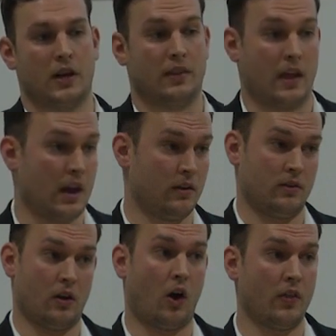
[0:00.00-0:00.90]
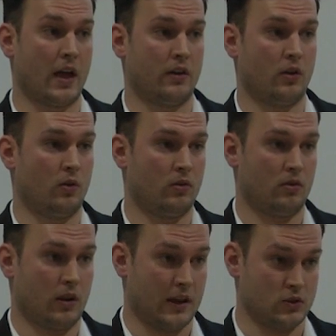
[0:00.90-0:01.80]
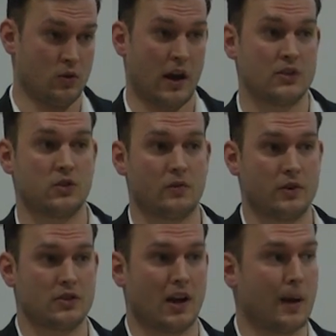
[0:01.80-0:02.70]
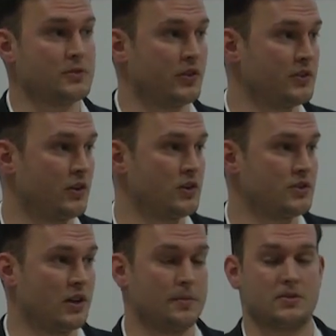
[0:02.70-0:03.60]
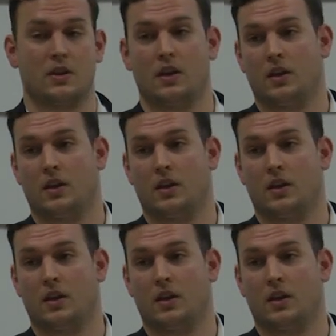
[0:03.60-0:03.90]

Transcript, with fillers: And, and on that note, as you guys look for jobs or internships,